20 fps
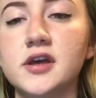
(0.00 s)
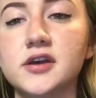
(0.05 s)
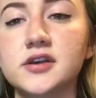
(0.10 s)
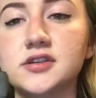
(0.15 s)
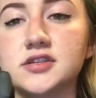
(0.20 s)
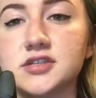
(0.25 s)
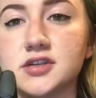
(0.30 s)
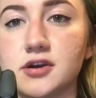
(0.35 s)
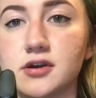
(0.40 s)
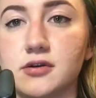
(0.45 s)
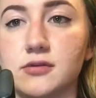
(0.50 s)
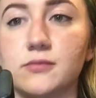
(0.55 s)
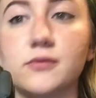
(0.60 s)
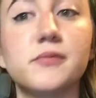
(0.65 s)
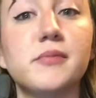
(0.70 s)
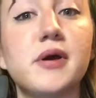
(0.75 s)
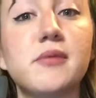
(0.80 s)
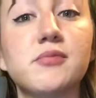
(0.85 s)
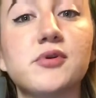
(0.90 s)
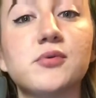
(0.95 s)
So
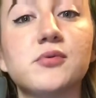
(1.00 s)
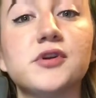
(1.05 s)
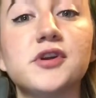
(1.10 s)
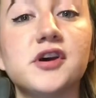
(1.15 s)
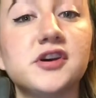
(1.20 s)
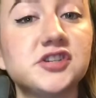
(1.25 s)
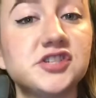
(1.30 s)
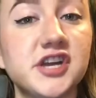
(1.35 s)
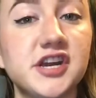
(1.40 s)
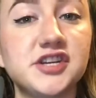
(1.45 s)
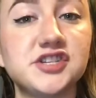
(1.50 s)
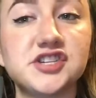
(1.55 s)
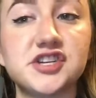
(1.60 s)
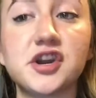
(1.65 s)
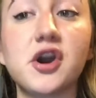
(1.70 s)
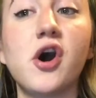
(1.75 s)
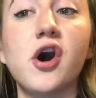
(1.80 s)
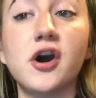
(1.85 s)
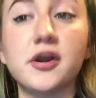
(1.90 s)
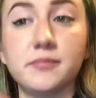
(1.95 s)
remember, we're not
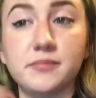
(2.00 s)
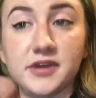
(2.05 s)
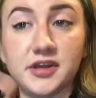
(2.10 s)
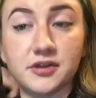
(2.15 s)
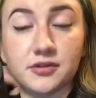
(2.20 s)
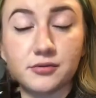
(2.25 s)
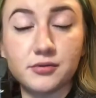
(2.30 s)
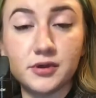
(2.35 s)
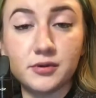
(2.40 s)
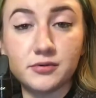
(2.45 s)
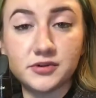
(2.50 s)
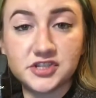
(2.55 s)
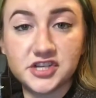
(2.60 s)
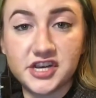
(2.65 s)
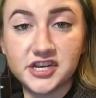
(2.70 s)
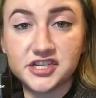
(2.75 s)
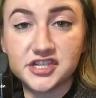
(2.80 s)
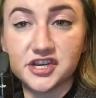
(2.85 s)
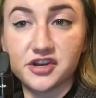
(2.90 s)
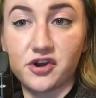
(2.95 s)
changing on beat 3, we're
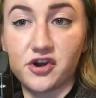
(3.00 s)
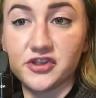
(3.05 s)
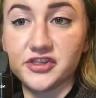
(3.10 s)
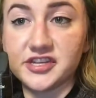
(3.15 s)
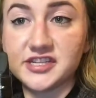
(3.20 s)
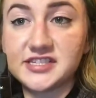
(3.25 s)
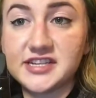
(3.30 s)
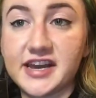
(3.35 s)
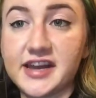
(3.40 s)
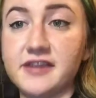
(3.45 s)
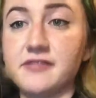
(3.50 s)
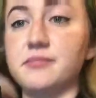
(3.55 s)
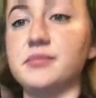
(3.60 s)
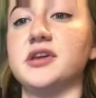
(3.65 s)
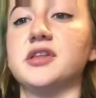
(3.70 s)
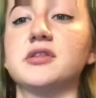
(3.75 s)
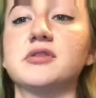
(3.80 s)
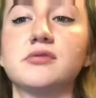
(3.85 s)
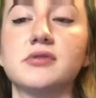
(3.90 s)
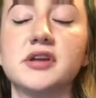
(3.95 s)
changing on the te of
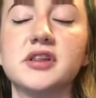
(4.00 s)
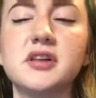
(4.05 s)
beat 3.